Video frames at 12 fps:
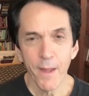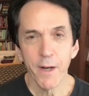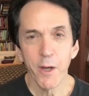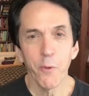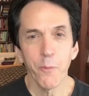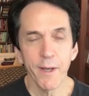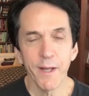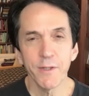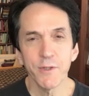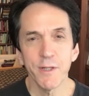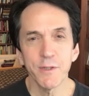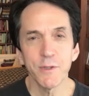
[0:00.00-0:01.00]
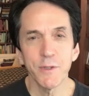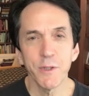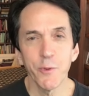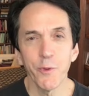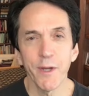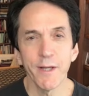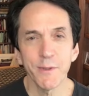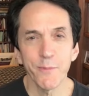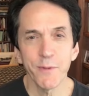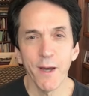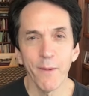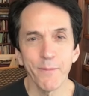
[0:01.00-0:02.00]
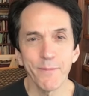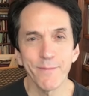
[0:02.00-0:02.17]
And I hope I get a chance to see you again sometime.